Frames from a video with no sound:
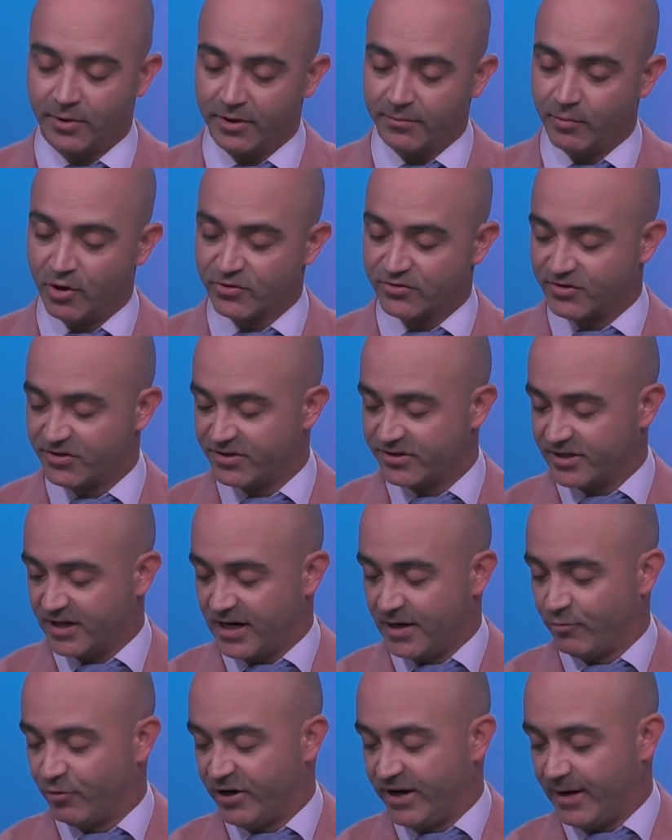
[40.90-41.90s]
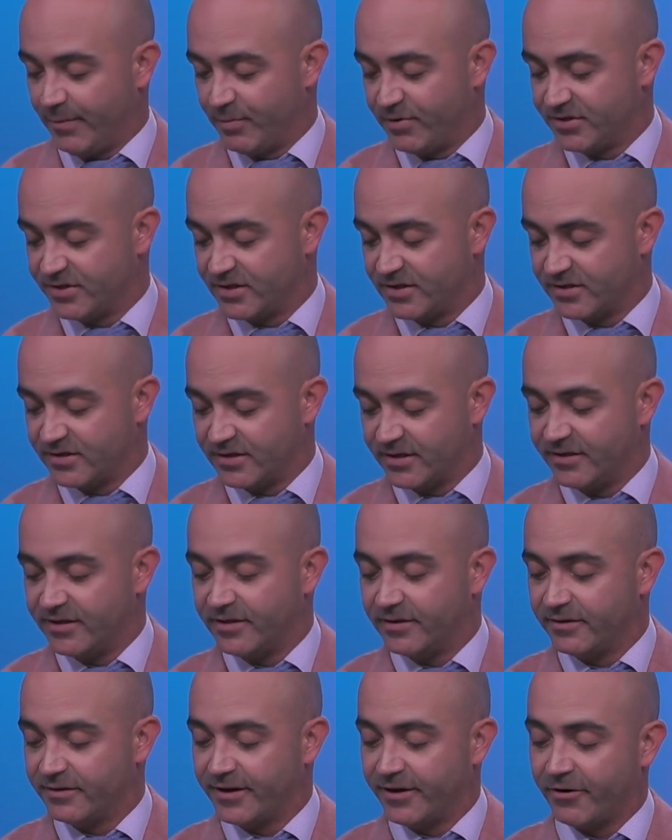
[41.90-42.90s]
most of the time what happens is
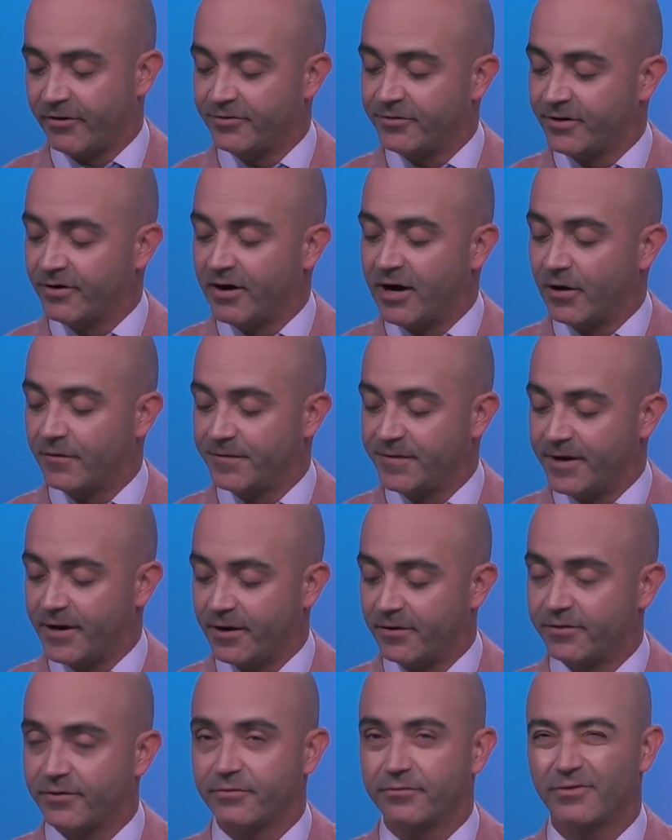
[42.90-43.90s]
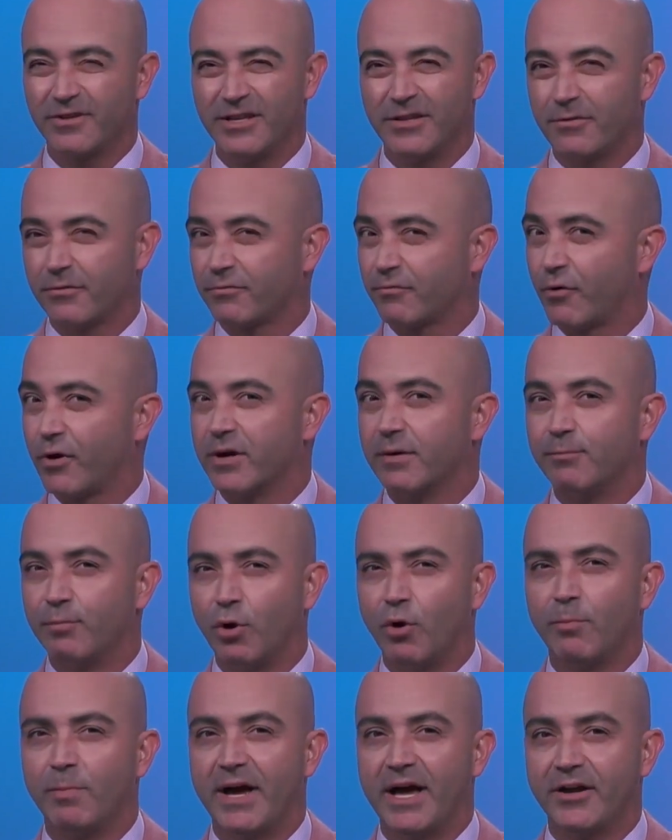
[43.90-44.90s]
they're out there, they're either throwing a
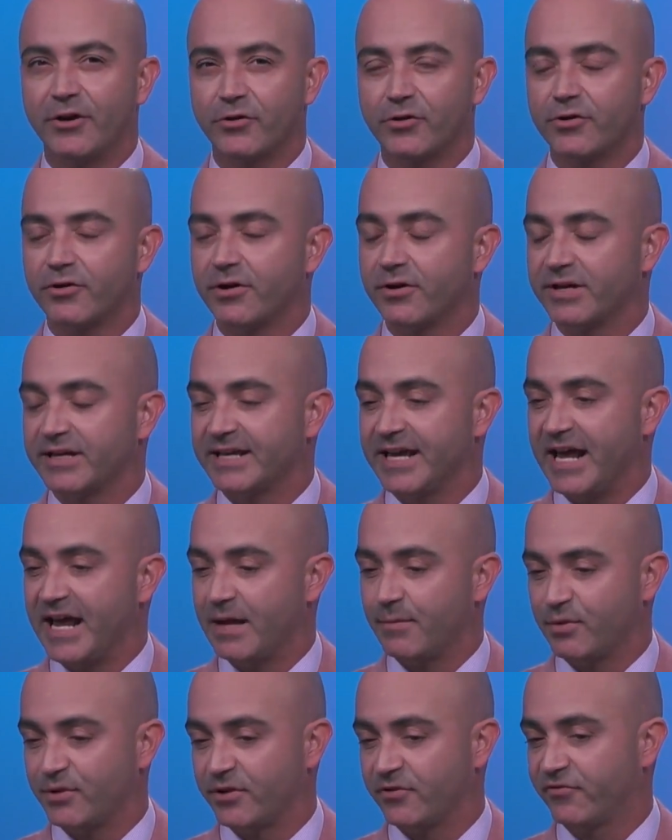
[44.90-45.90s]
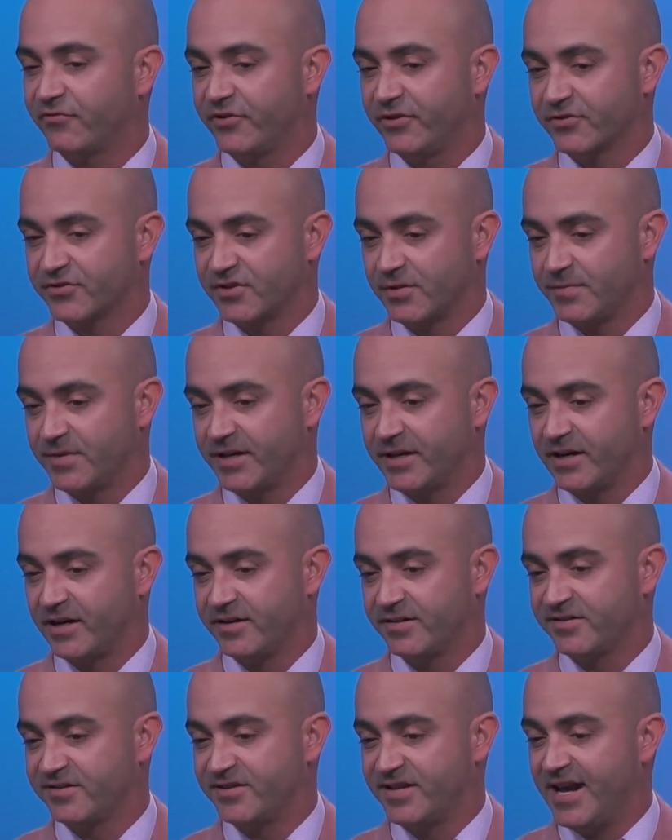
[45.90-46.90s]
bullpen or they're in a game, and they'll feel something
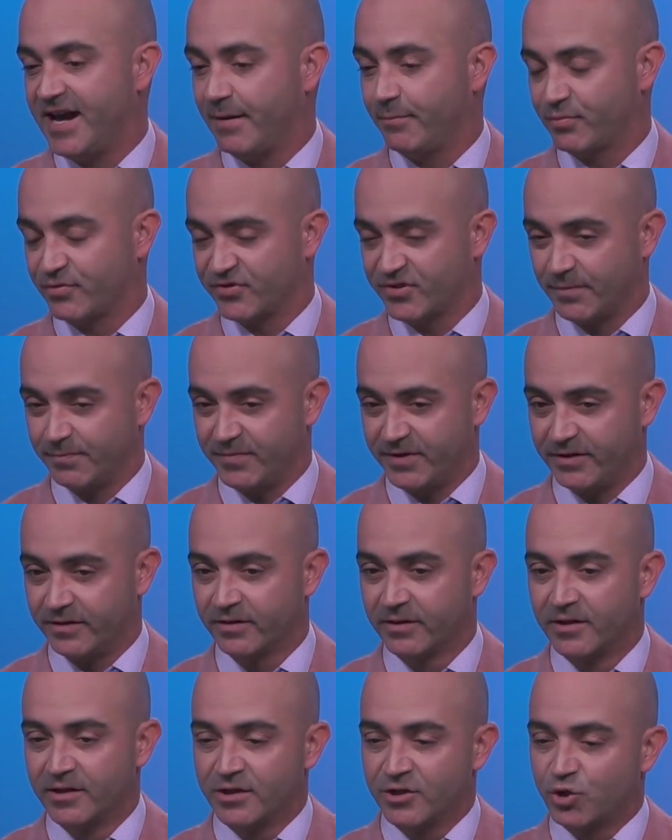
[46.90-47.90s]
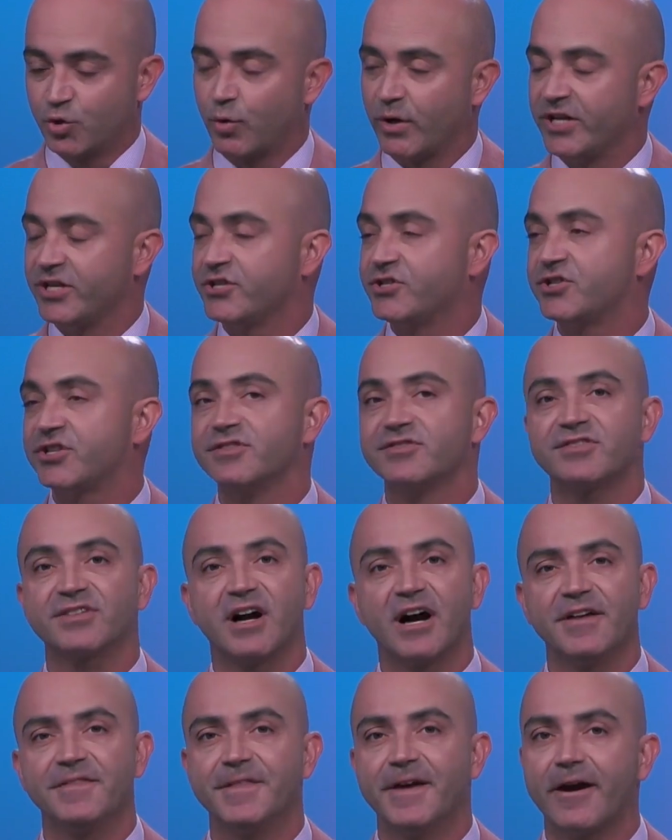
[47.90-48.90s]
kind of snap or something twinge
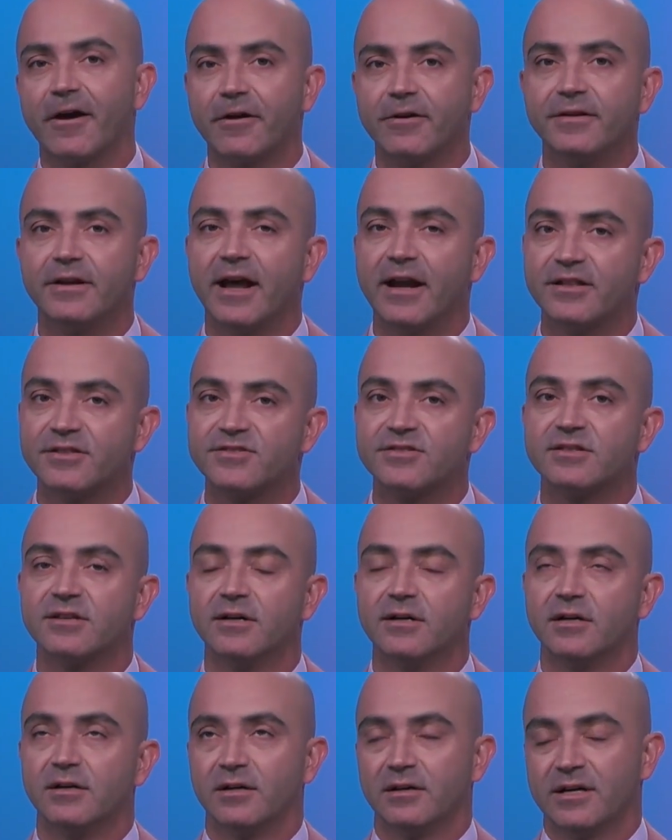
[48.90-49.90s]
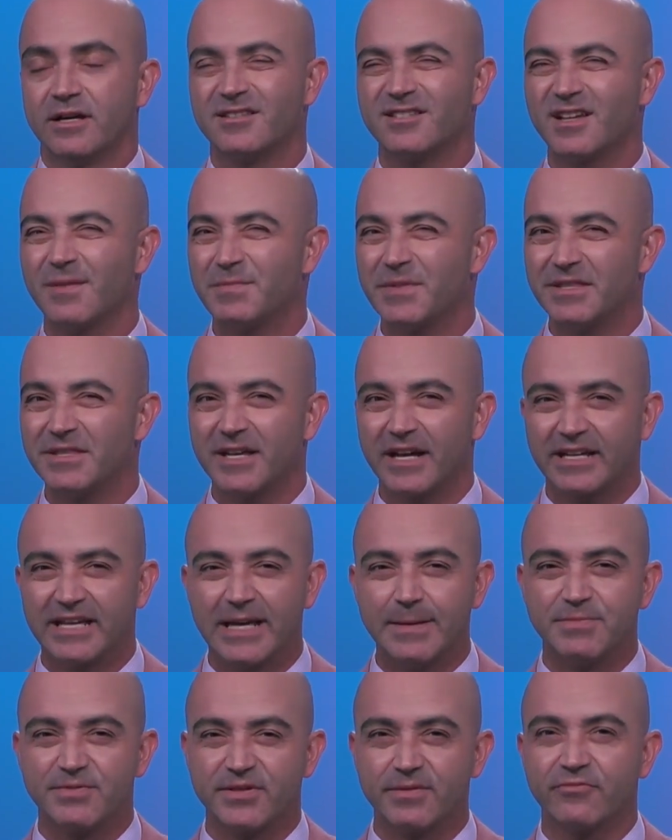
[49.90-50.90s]
inside there, and it's something that
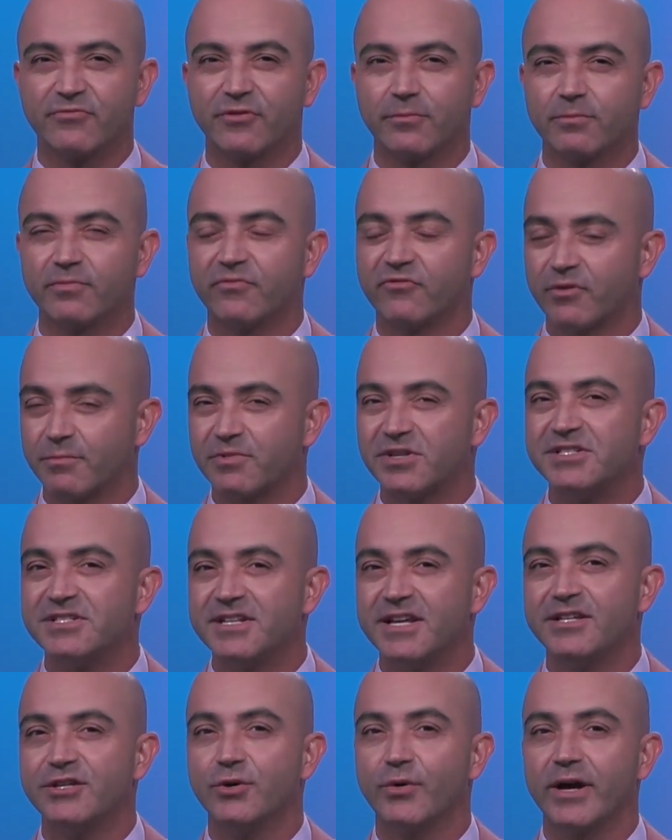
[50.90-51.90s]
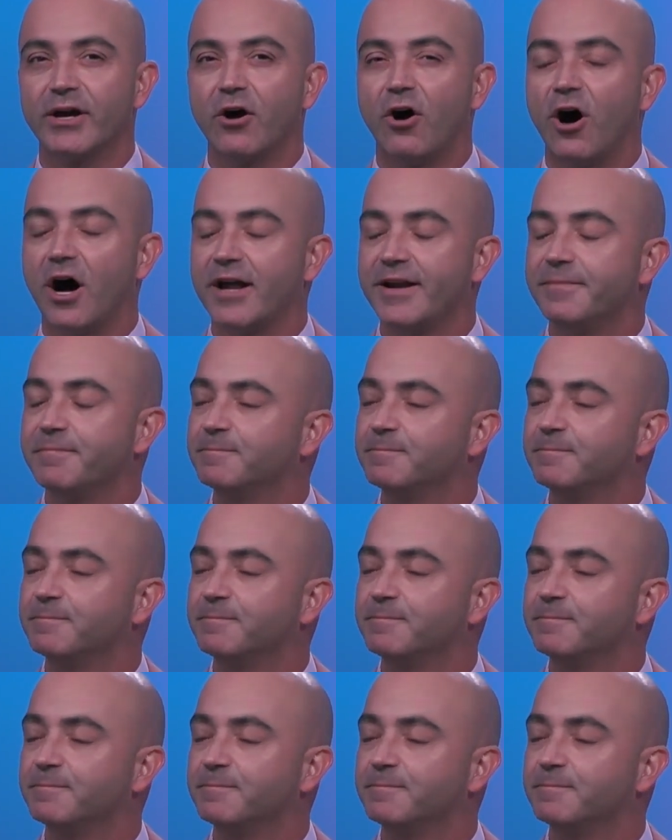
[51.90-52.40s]
keeps them from continuing on.